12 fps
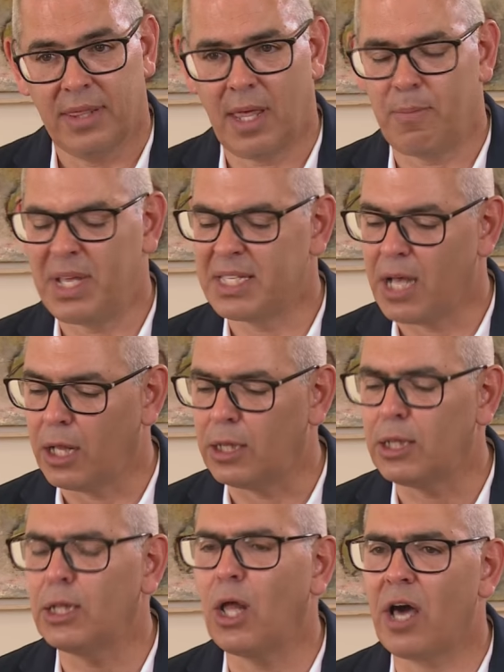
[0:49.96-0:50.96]
That means a
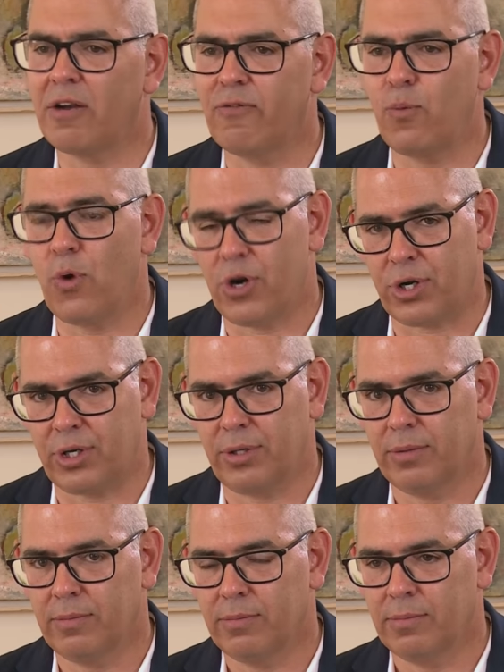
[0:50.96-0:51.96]
lot of
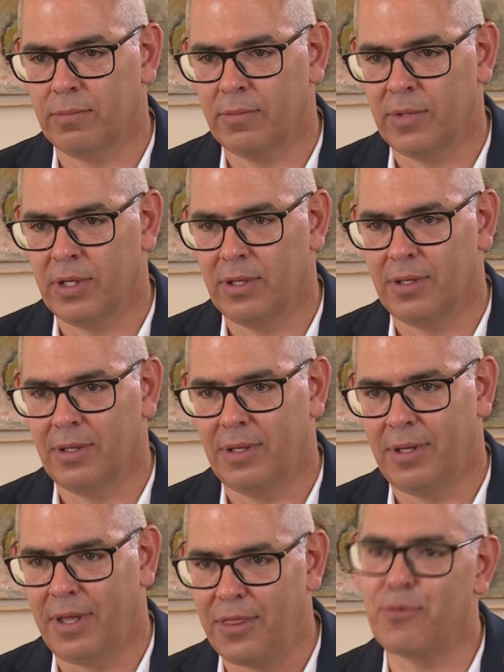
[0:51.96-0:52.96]
work
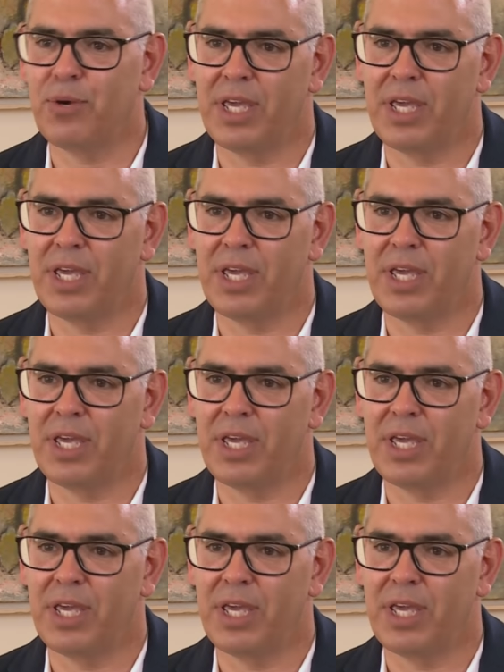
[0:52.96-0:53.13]
in 3